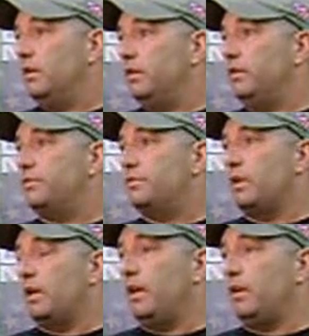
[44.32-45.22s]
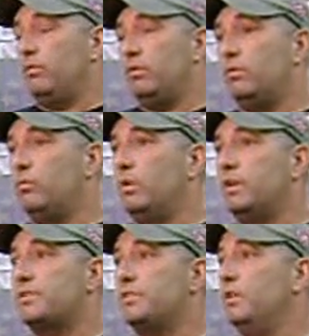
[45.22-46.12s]
I don't know
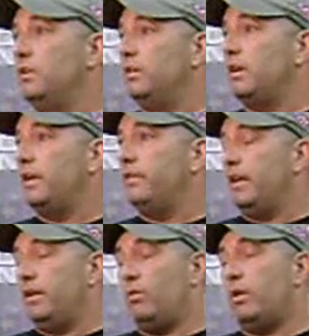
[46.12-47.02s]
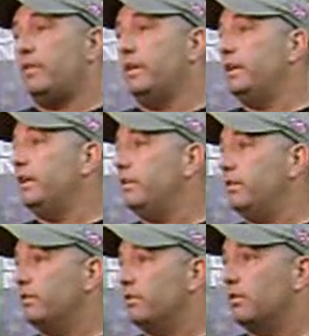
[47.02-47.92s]
what it's done. I don't have a headache.
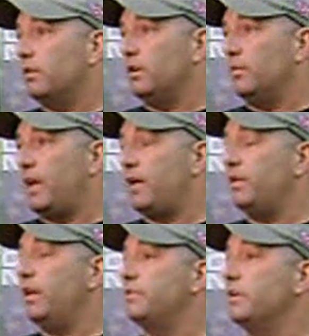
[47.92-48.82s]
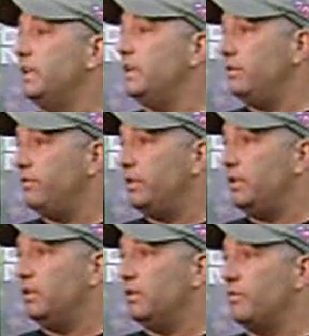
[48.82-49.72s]
I have not took any of
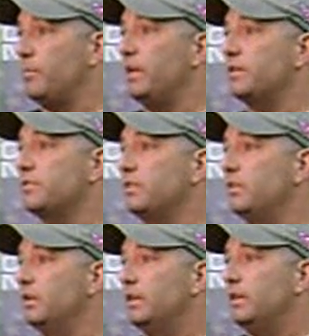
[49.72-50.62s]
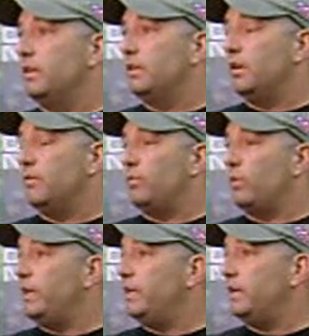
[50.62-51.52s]
the medicine
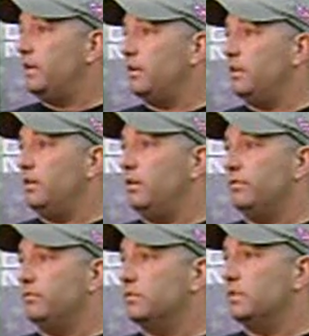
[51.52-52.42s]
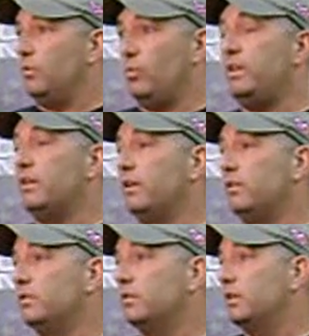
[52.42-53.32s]
for a headache in a week
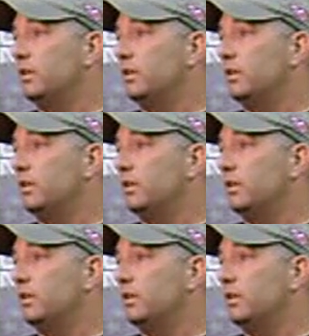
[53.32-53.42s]
now,